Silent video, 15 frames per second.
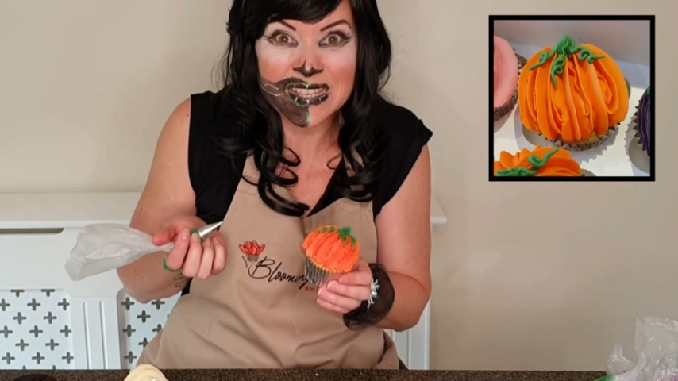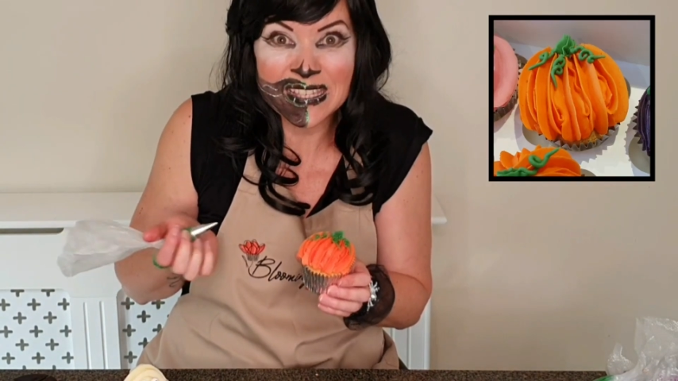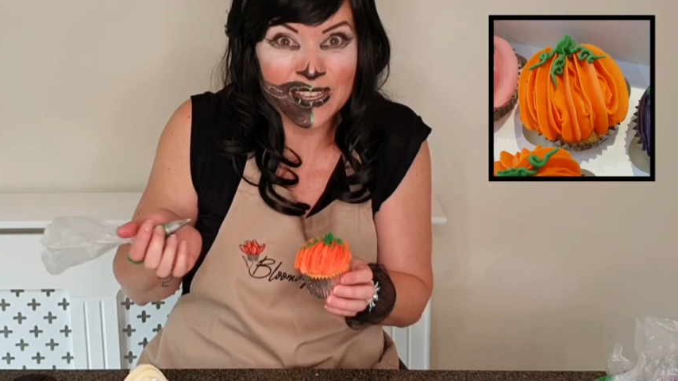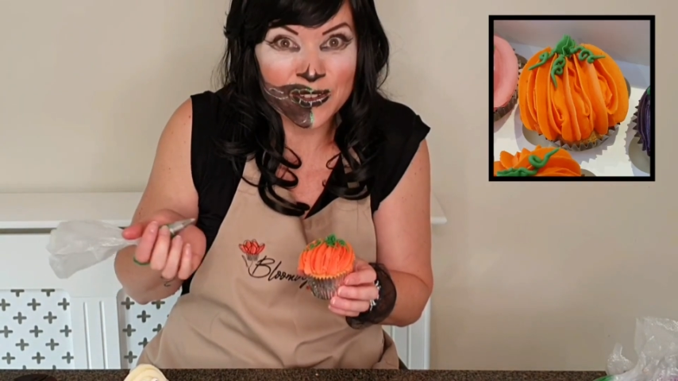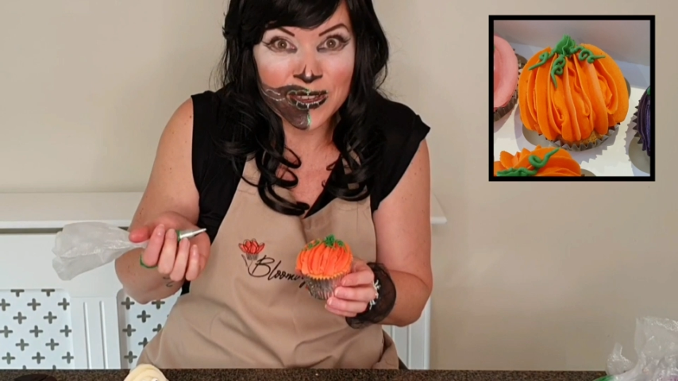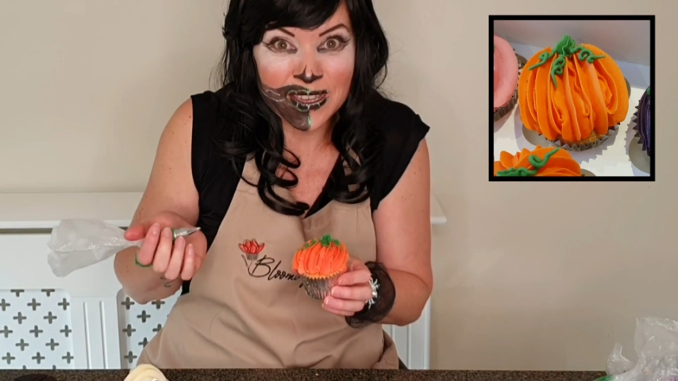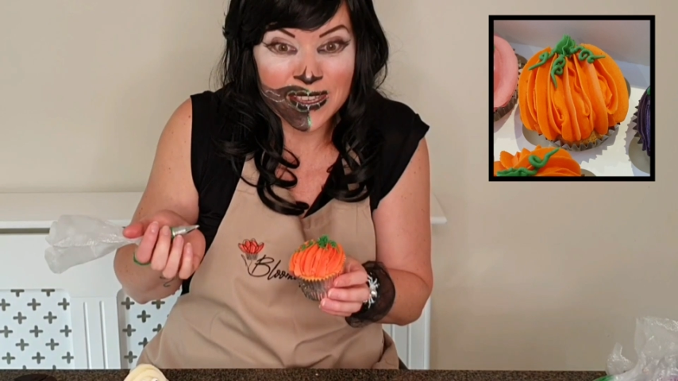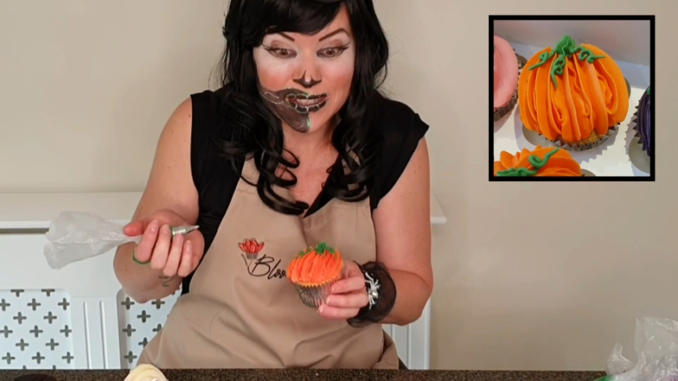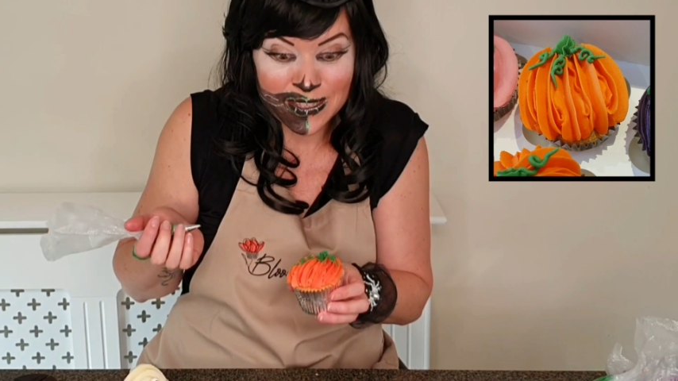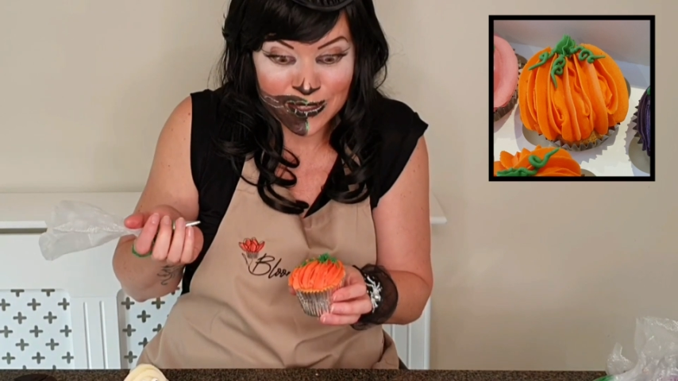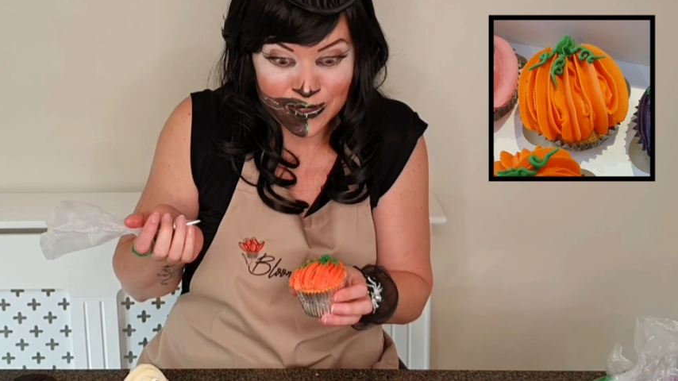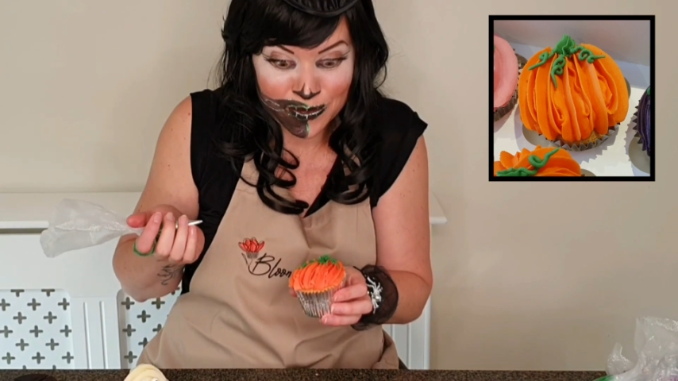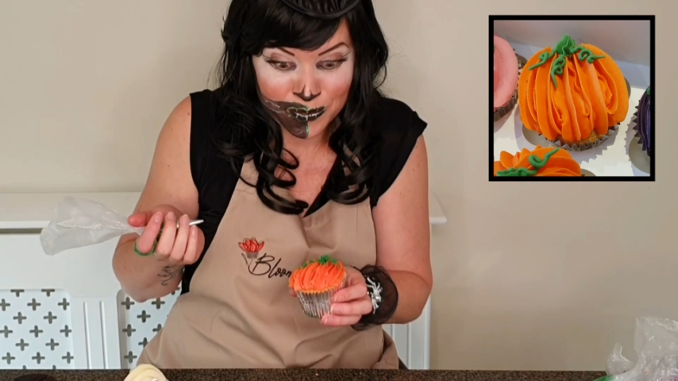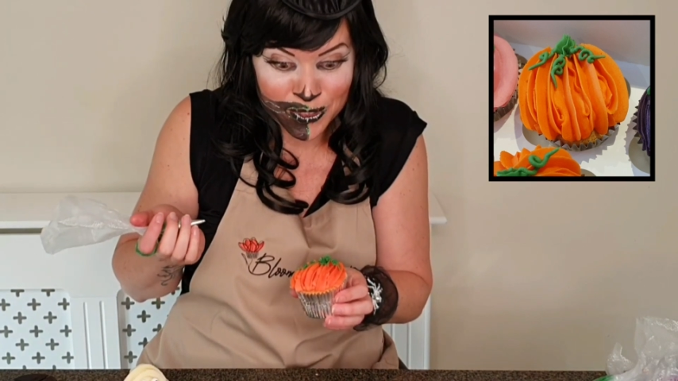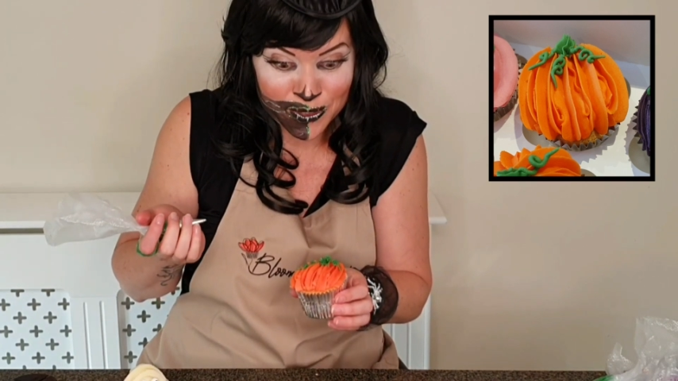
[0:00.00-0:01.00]
so
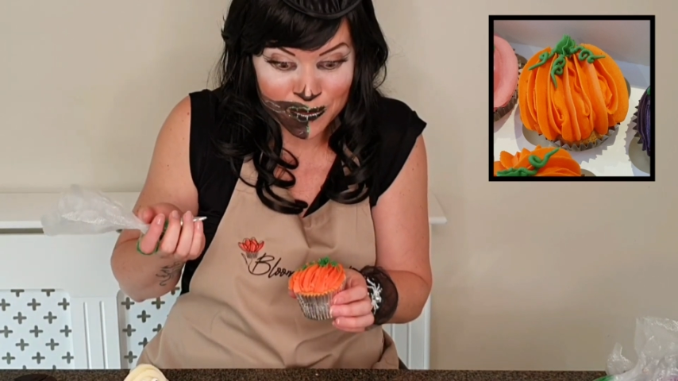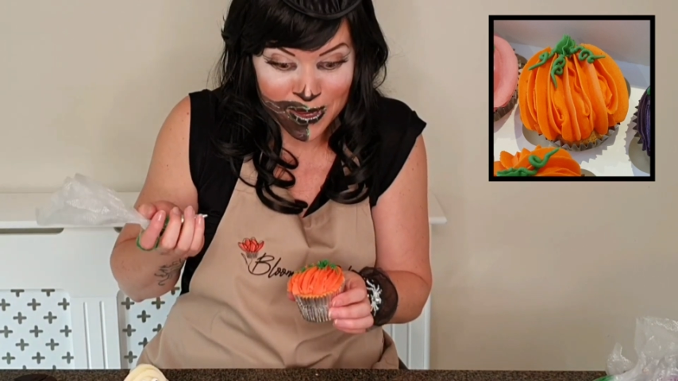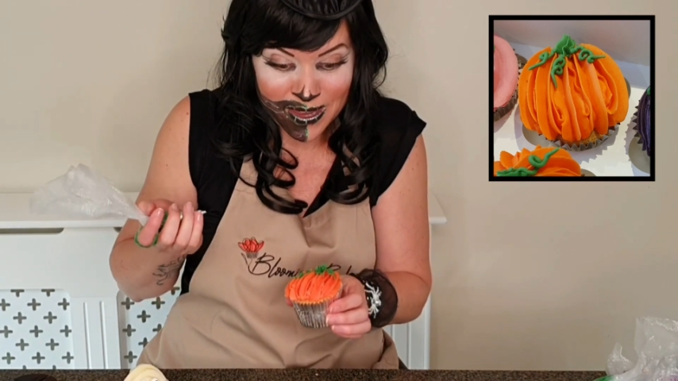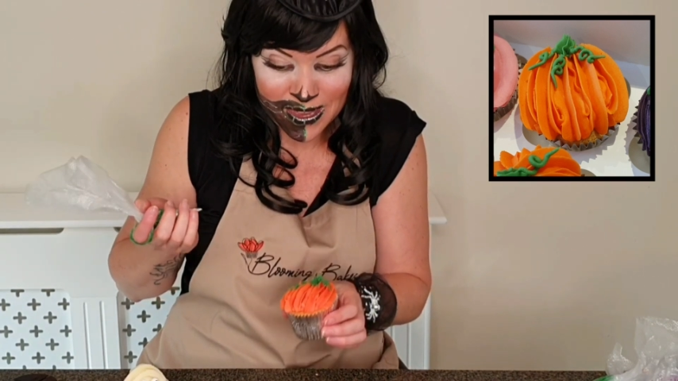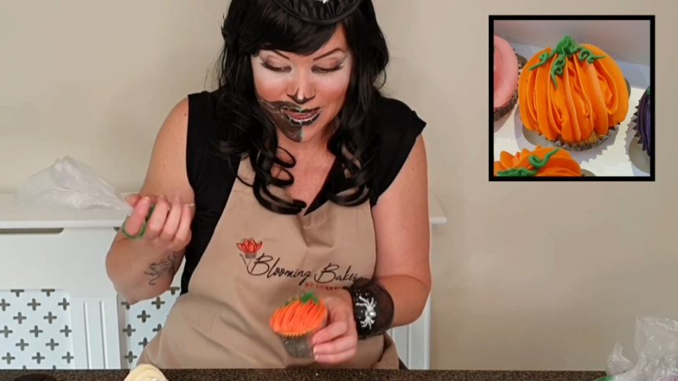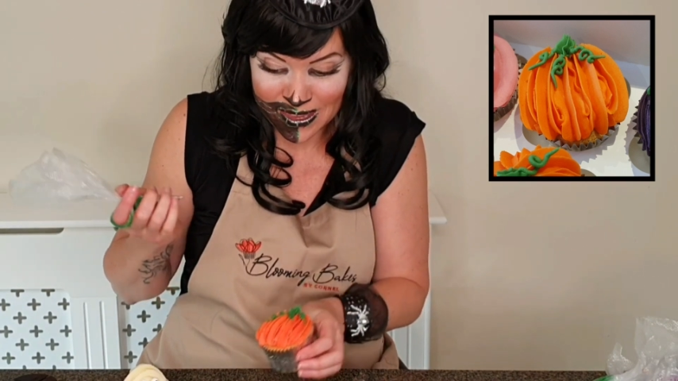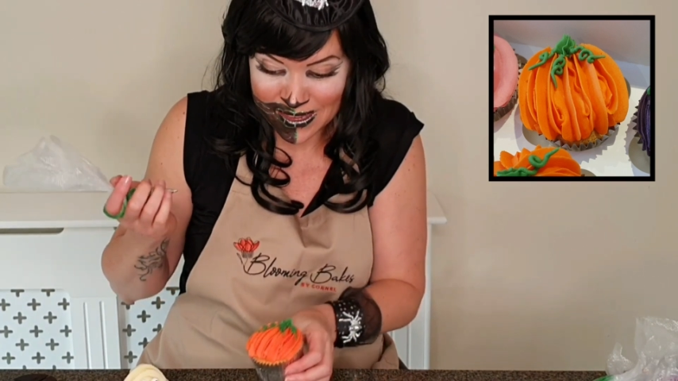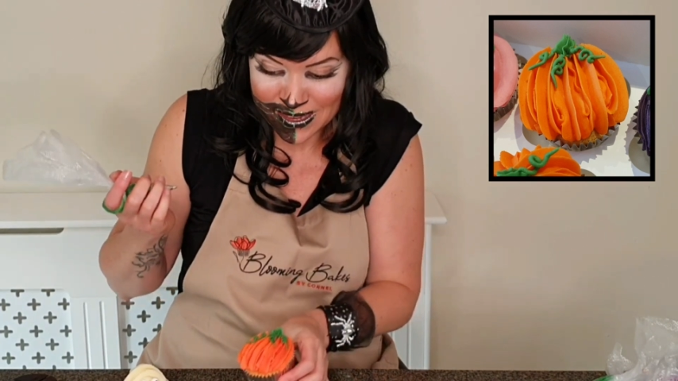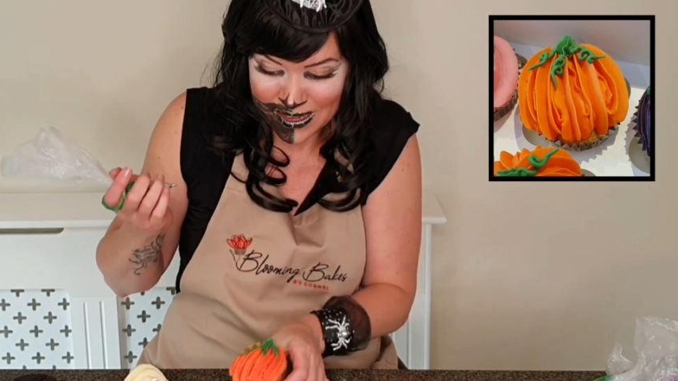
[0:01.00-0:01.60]
easy to make.